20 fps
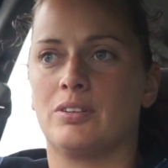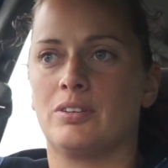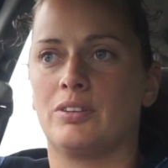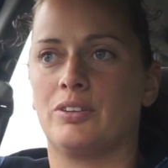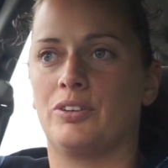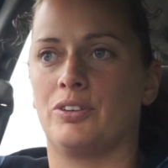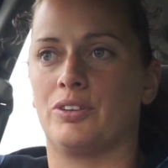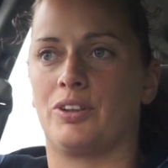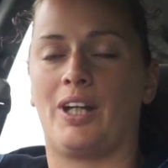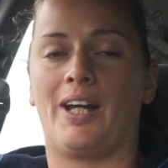
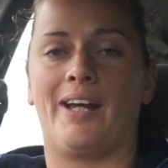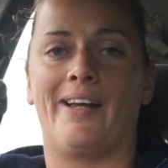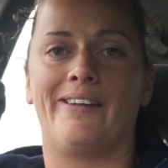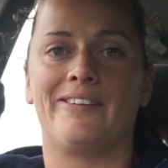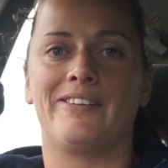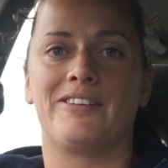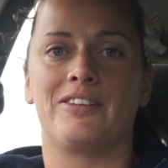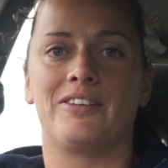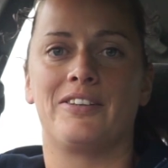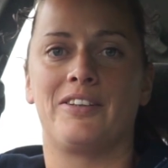you
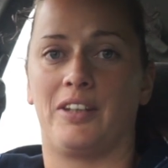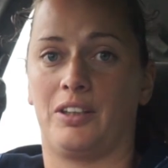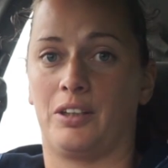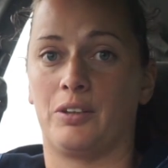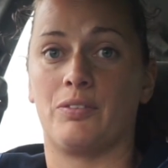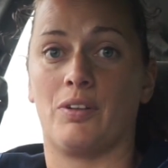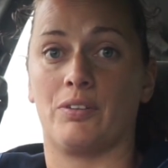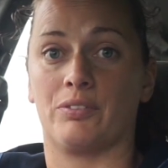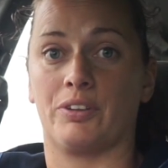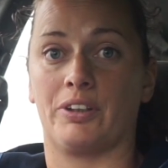can't think
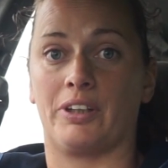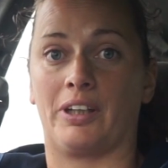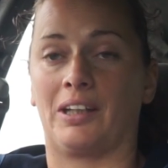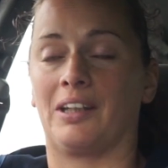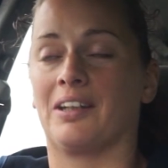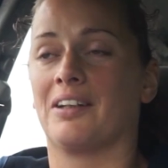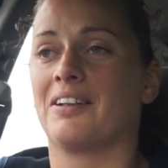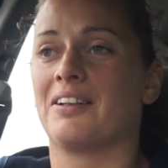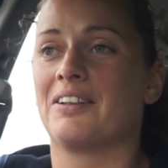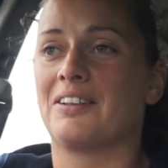of everything.
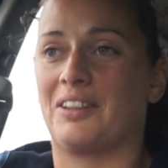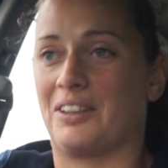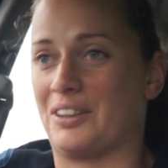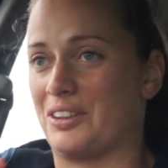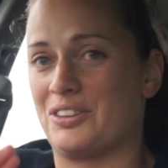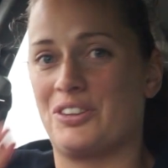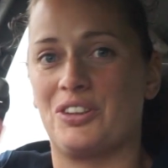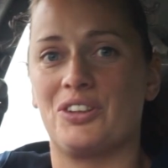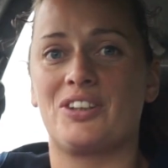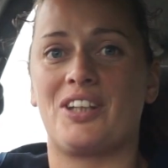
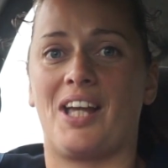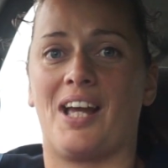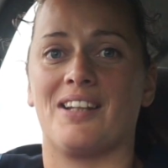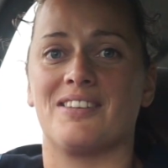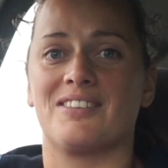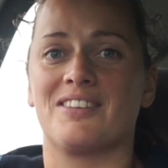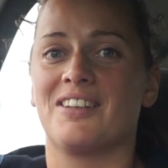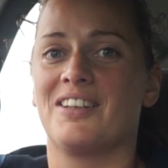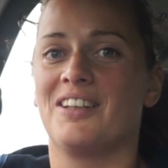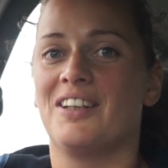You just can't.